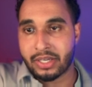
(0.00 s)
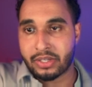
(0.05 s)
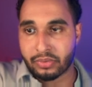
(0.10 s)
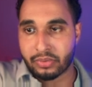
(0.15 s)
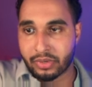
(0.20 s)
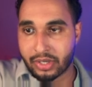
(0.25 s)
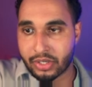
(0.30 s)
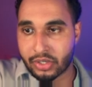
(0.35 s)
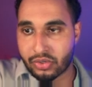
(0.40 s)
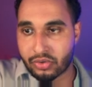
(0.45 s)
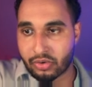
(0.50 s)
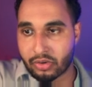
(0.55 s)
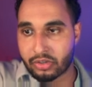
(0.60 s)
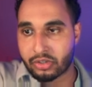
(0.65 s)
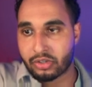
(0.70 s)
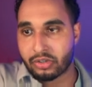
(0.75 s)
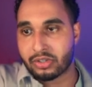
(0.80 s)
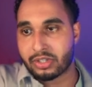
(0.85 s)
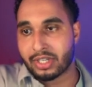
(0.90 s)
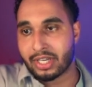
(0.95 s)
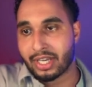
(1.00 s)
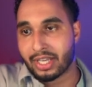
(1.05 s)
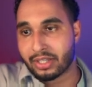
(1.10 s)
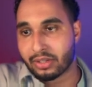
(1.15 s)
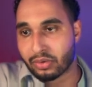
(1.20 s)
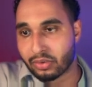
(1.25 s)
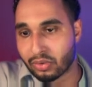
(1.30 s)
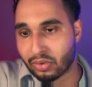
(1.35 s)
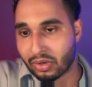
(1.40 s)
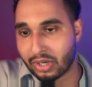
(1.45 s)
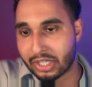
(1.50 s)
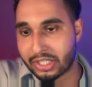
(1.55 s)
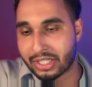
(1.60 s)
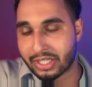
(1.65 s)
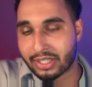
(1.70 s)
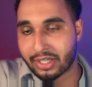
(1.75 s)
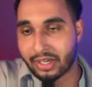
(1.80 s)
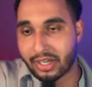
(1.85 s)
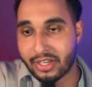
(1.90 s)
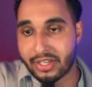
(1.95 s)
on the instructions and the knowledge it
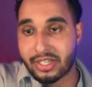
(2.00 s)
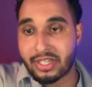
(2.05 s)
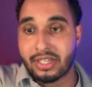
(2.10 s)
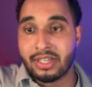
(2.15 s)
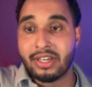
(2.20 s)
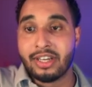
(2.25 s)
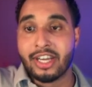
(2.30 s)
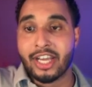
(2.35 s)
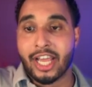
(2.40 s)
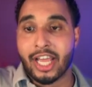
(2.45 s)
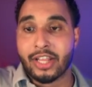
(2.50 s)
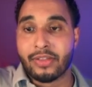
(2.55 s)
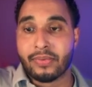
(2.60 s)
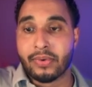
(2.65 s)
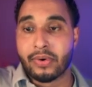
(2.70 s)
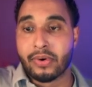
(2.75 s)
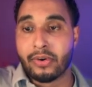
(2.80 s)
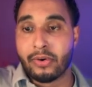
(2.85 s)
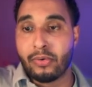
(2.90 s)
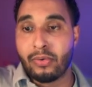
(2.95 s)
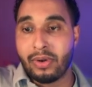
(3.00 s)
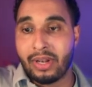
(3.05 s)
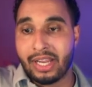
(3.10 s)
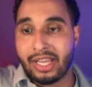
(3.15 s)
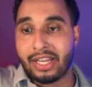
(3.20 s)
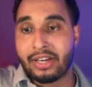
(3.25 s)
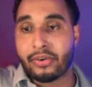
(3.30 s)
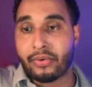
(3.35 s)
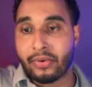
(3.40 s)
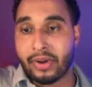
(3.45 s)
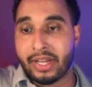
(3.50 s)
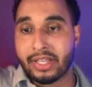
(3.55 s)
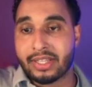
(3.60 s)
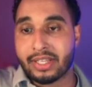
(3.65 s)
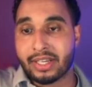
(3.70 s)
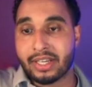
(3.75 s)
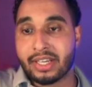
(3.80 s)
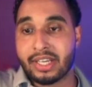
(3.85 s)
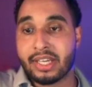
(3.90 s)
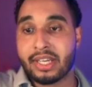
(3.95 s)
has, it will only create
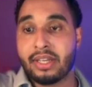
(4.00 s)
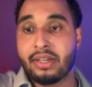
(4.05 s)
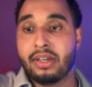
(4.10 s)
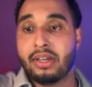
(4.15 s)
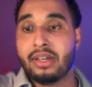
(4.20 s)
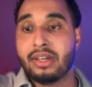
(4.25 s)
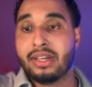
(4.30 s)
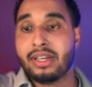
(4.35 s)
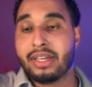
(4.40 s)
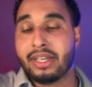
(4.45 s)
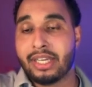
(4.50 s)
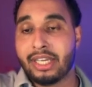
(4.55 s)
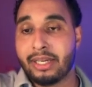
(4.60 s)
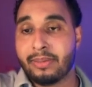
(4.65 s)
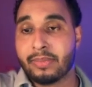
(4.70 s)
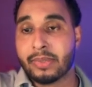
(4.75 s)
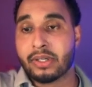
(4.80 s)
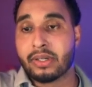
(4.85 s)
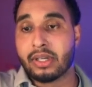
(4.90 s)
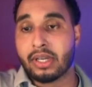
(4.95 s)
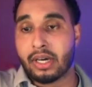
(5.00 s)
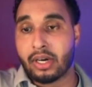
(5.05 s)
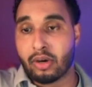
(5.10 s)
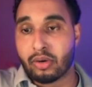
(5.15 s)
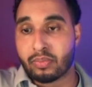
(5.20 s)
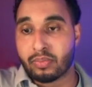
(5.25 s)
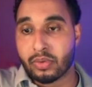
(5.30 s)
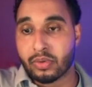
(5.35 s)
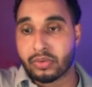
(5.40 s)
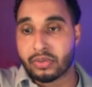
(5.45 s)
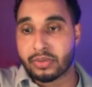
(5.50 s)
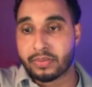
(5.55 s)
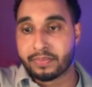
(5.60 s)
a email output.